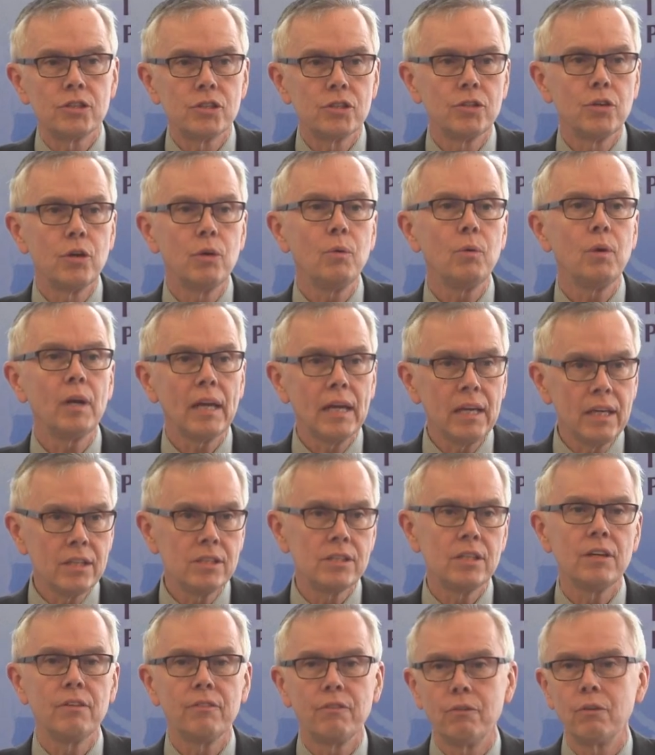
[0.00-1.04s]
it's too
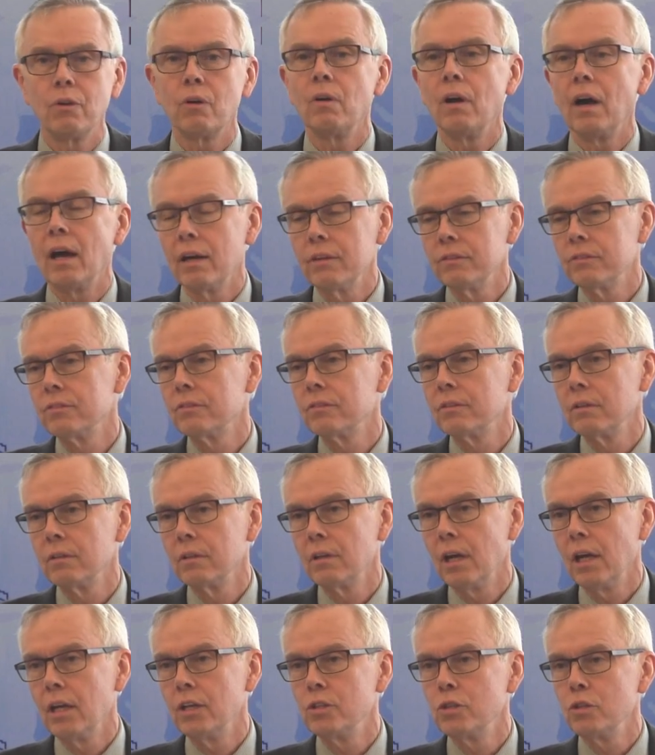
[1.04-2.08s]
easy for us
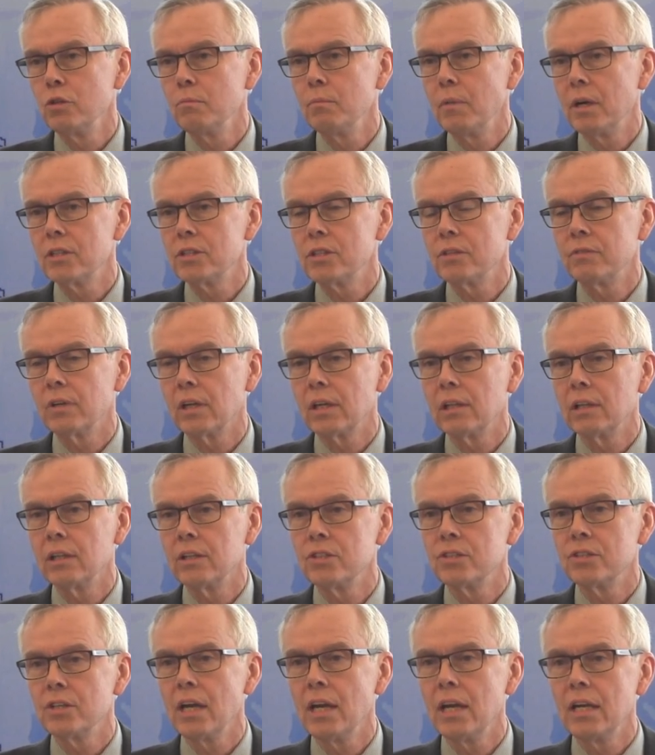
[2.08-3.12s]
and too much of a
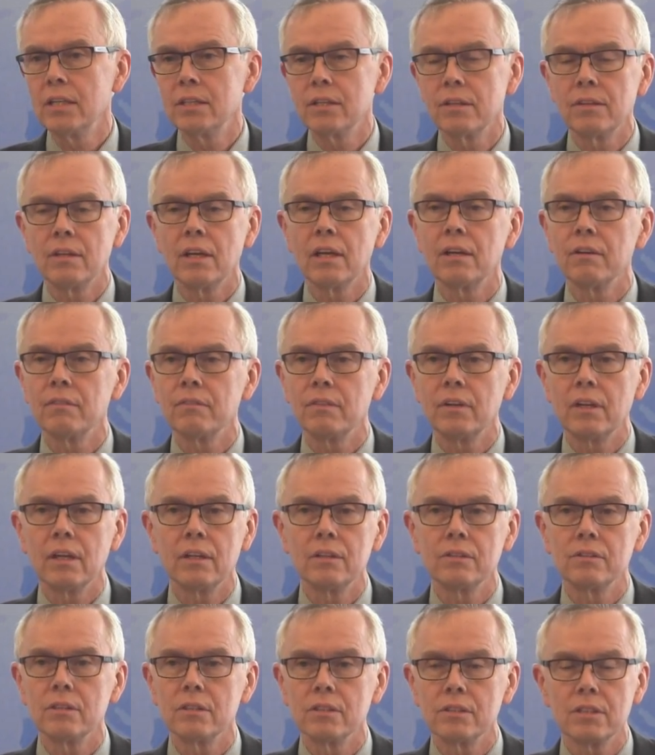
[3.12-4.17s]
cliche to think of
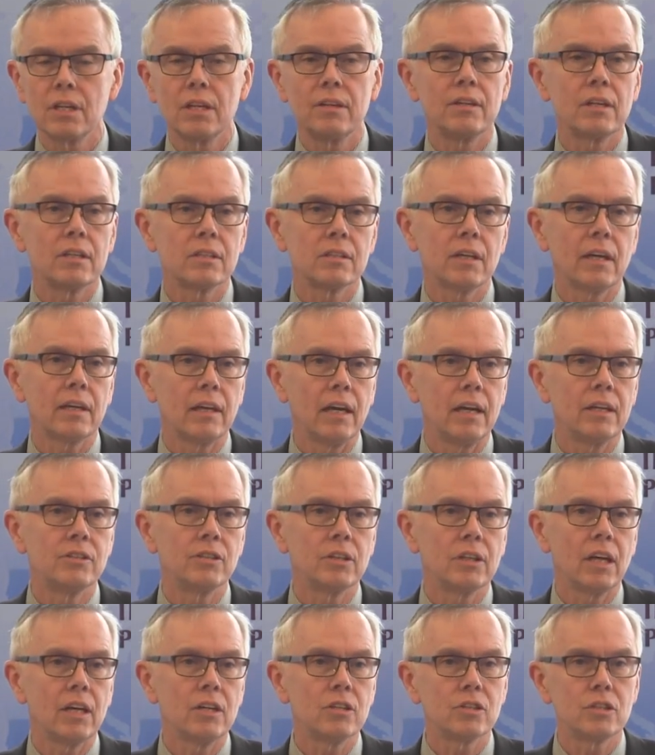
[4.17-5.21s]
things and to say things like
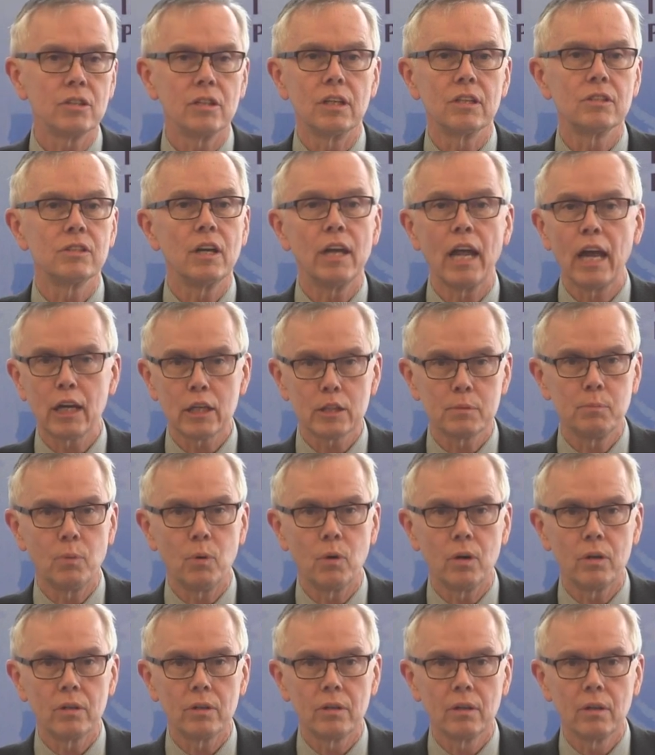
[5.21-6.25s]
education is an
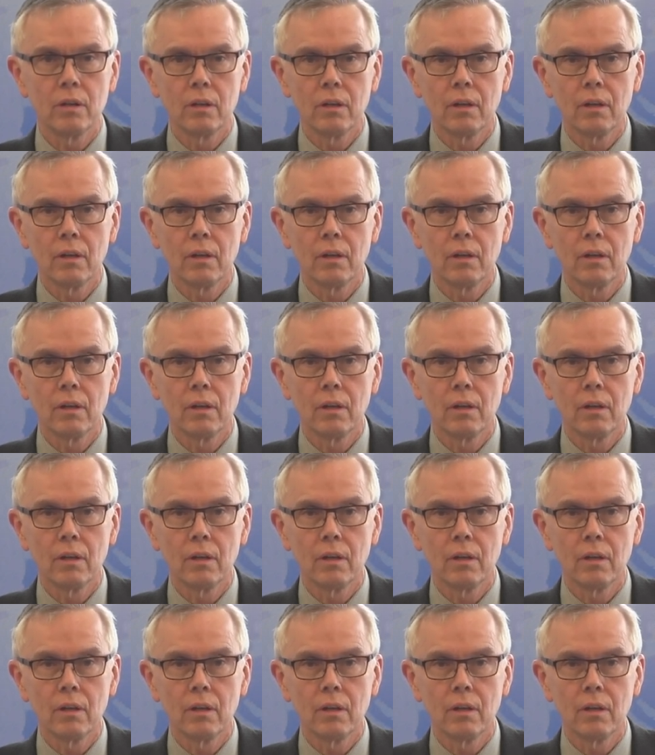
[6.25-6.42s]
export.